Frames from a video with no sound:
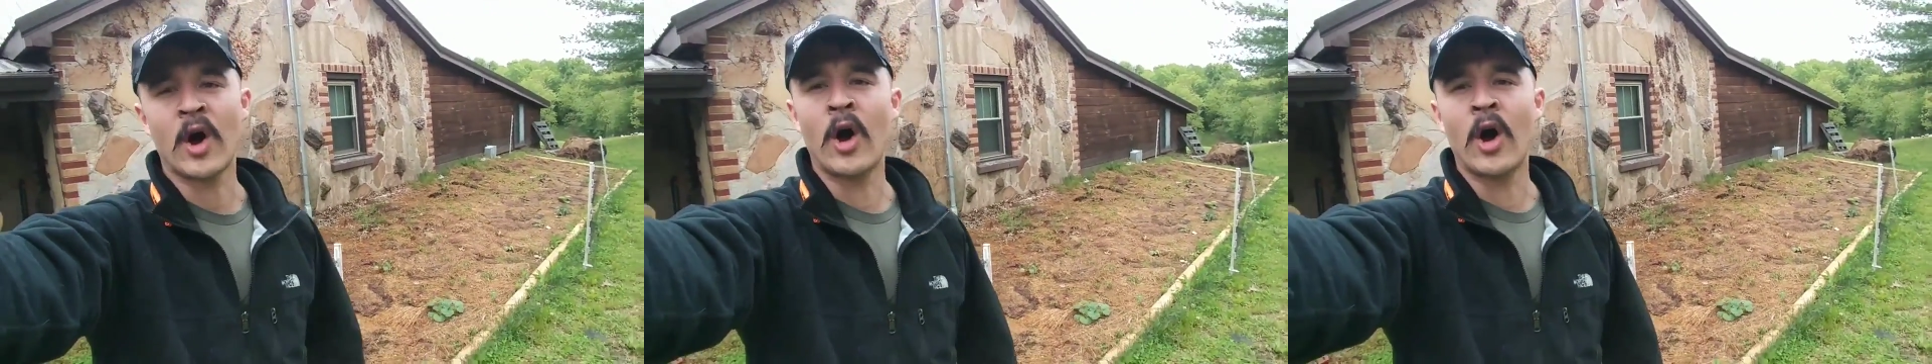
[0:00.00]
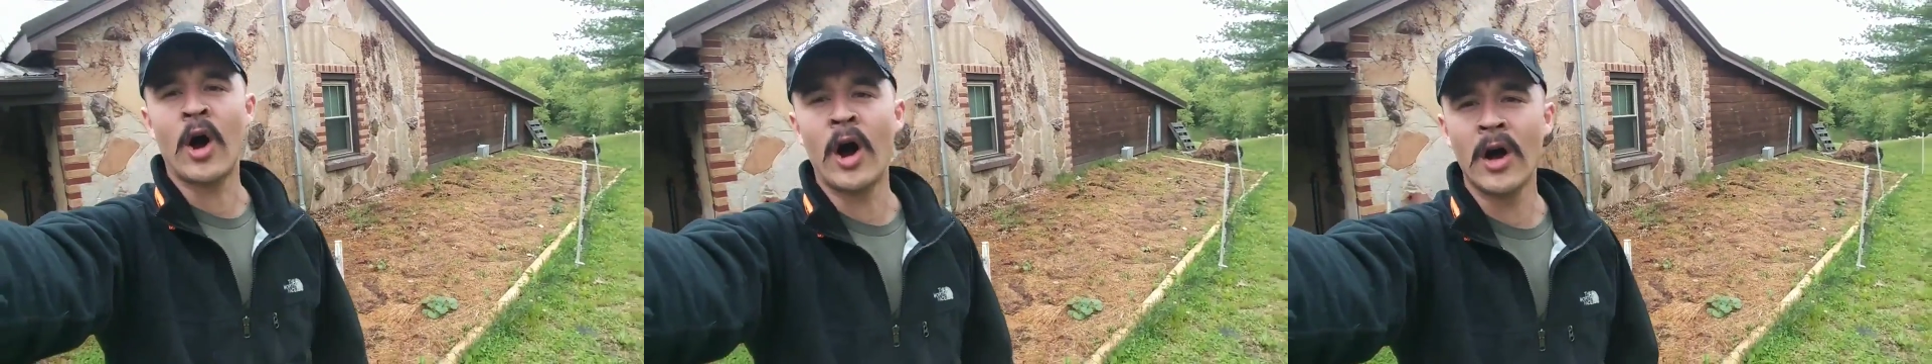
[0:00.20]

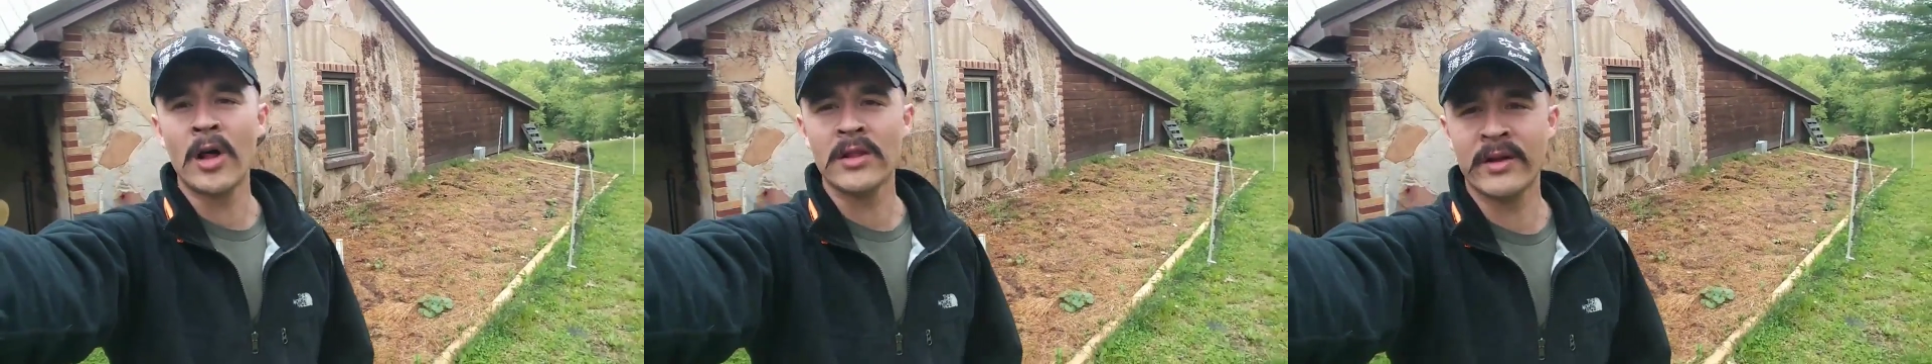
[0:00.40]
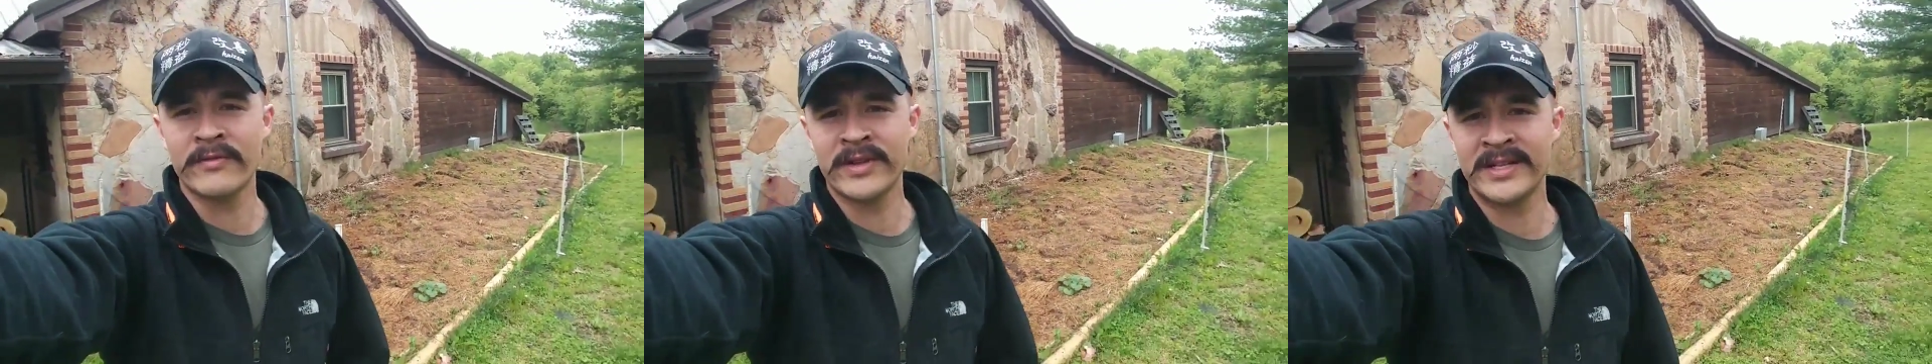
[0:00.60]

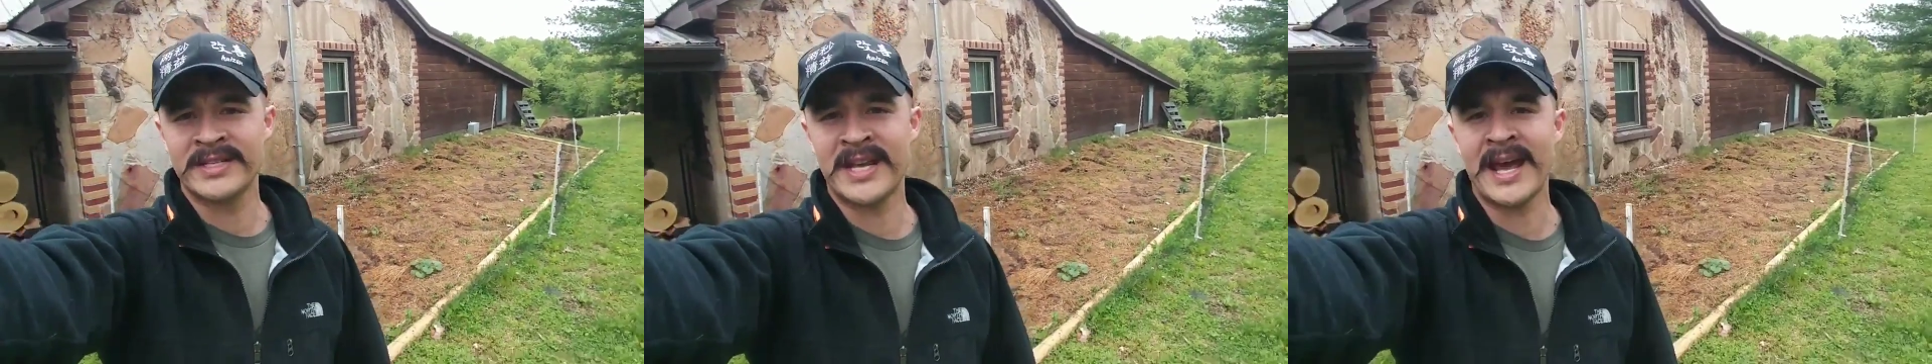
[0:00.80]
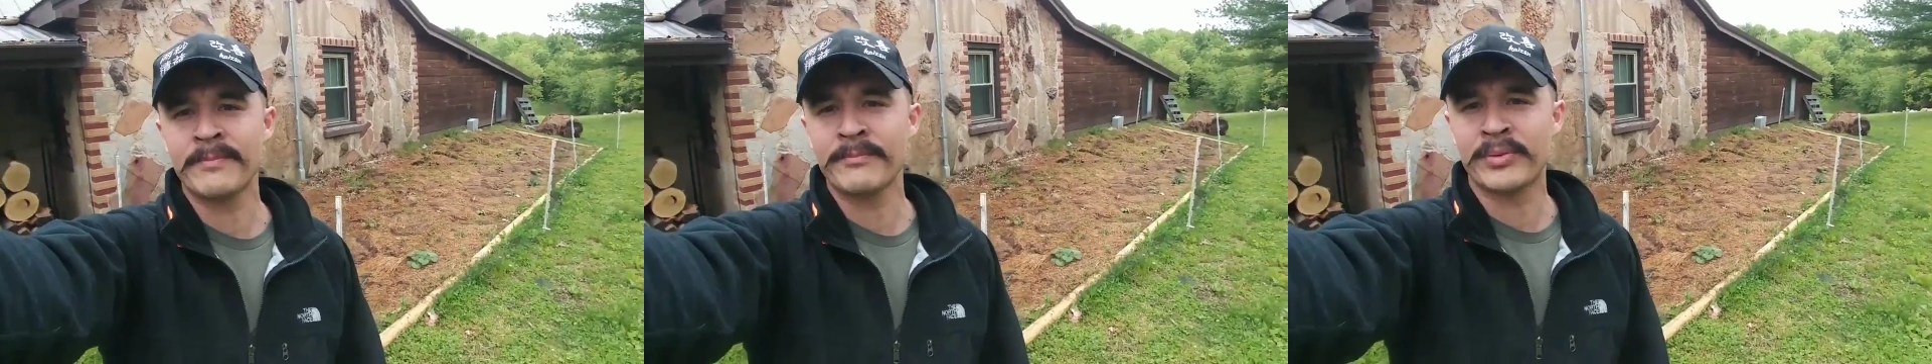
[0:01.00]
all of the
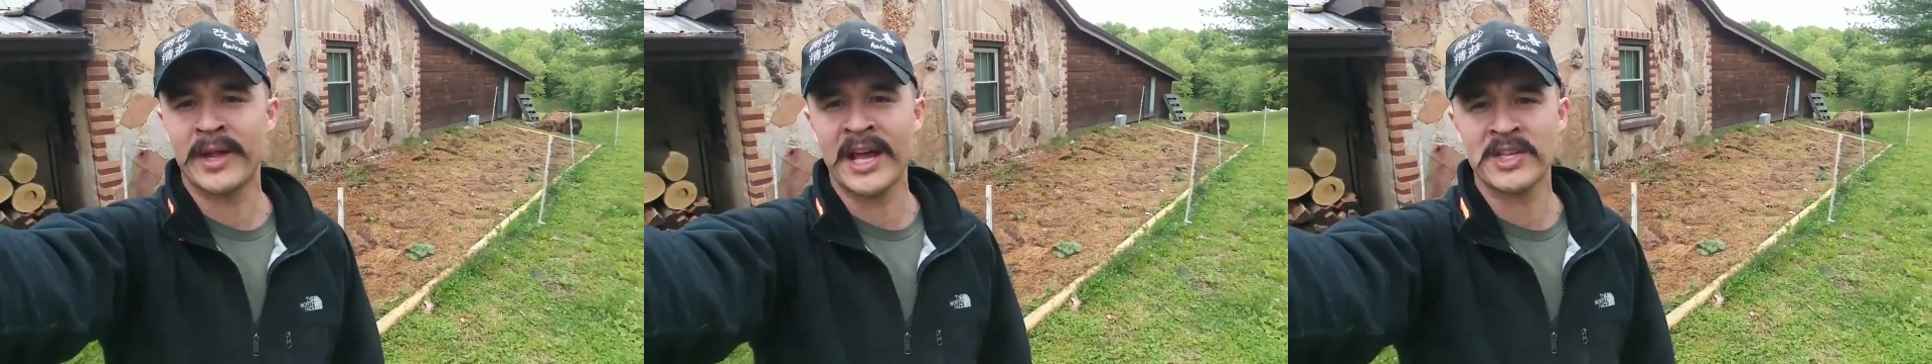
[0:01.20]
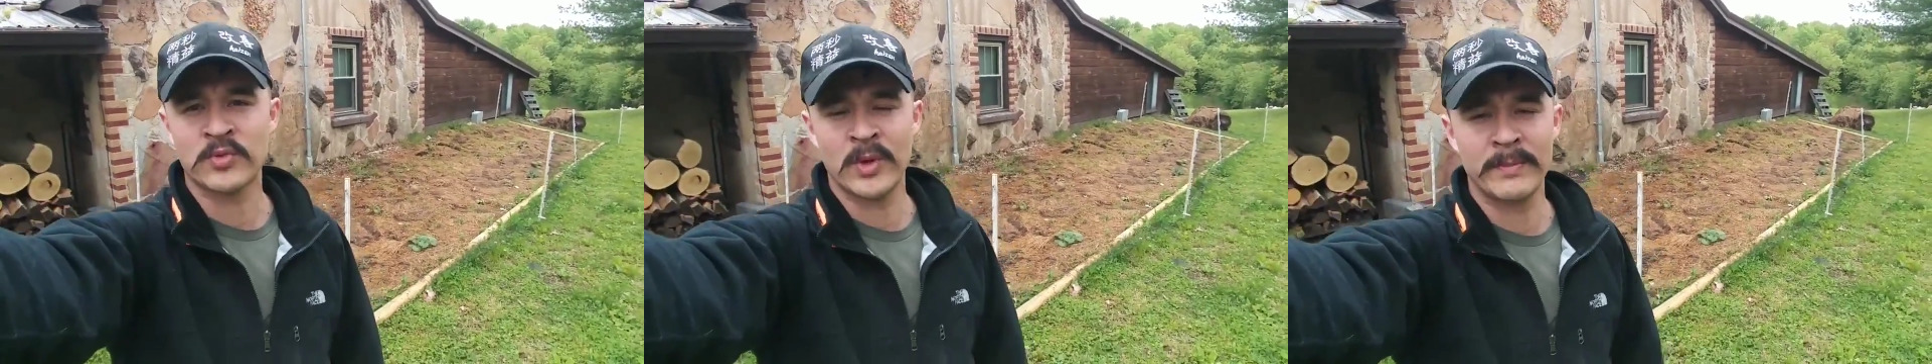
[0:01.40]
10
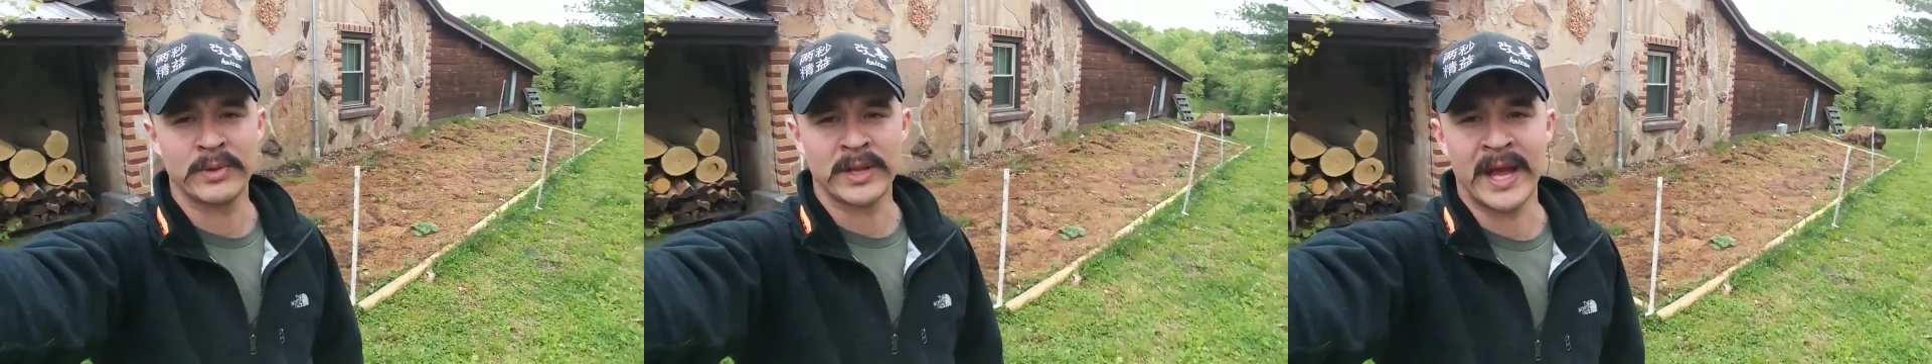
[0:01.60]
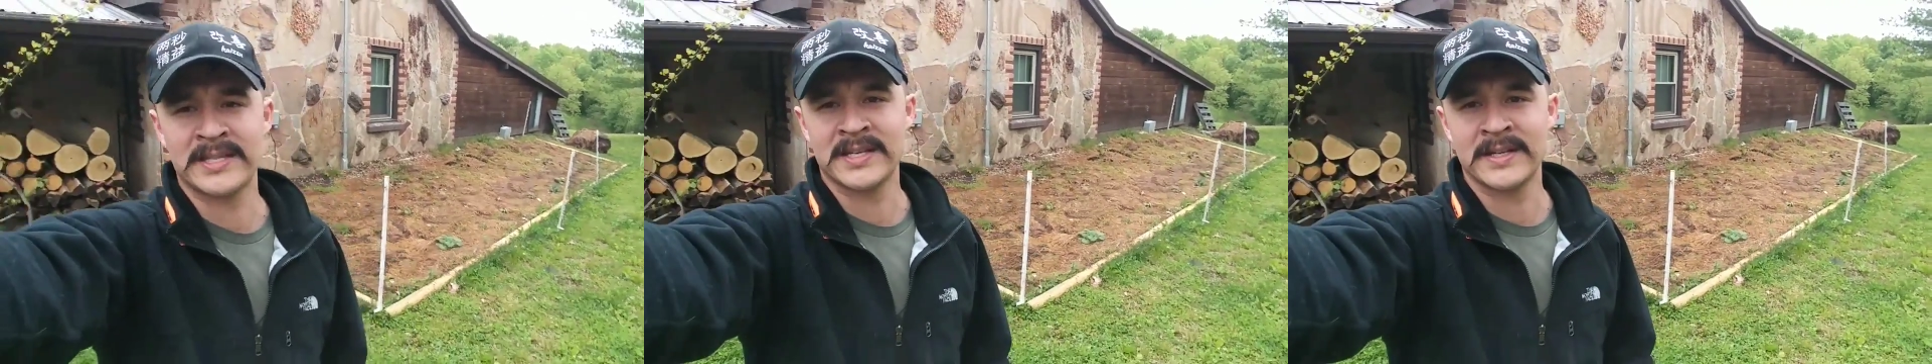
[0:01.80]
plants we
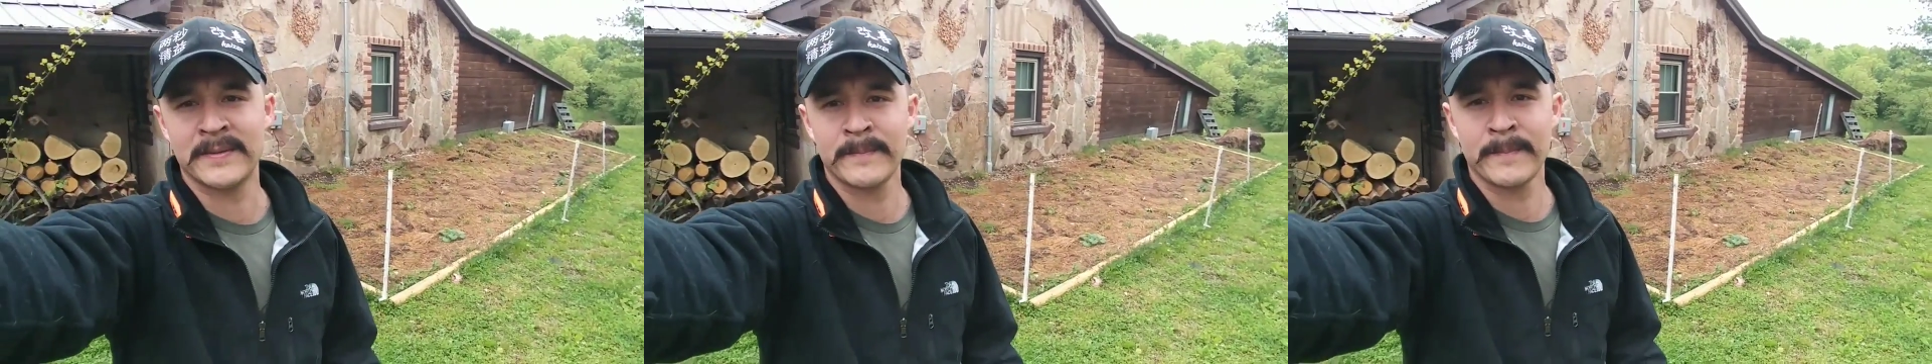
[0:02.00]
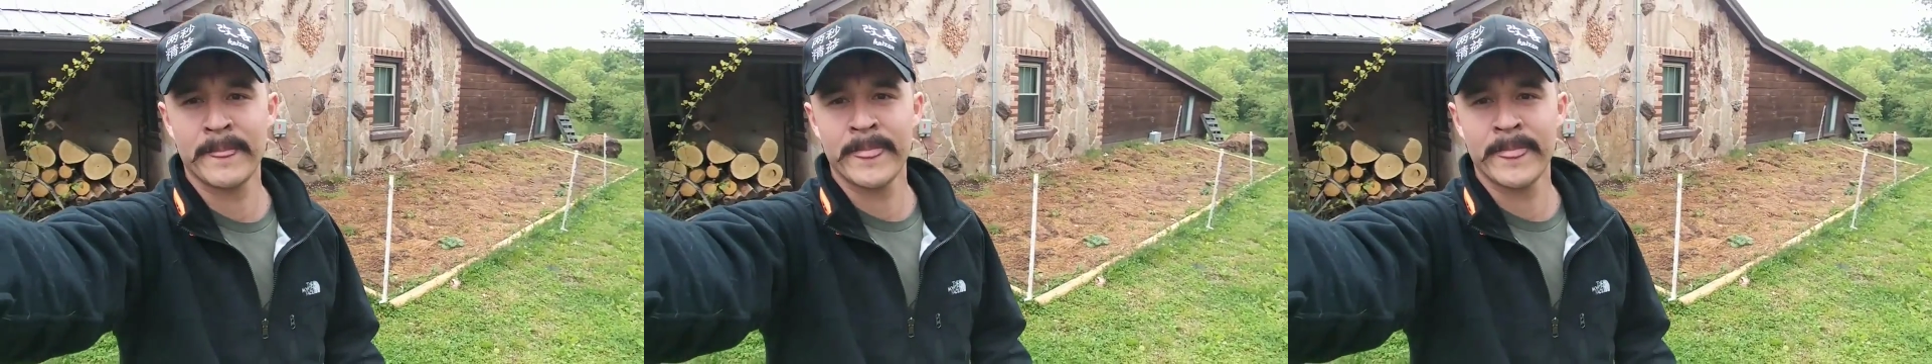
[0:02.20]
planted,